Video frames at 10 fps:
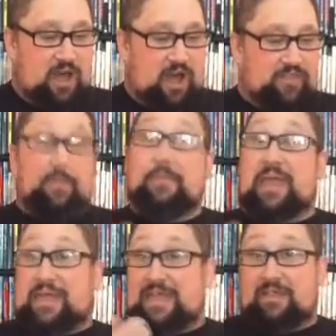the
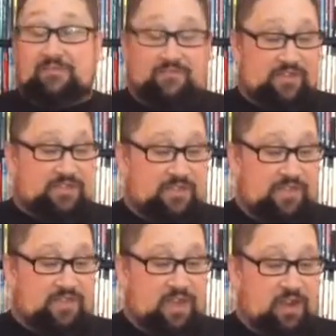making of The Visit,
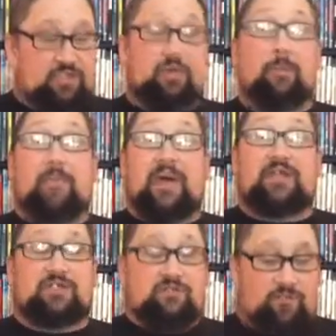and then also
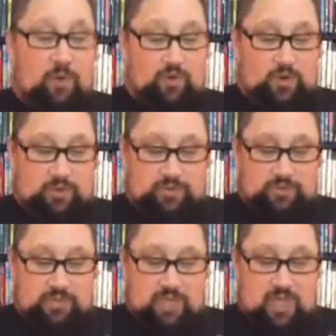Becca's
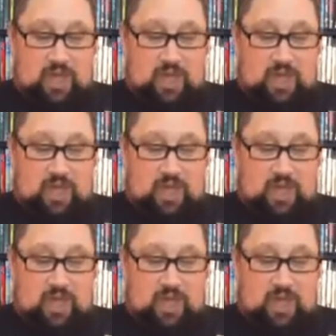photos.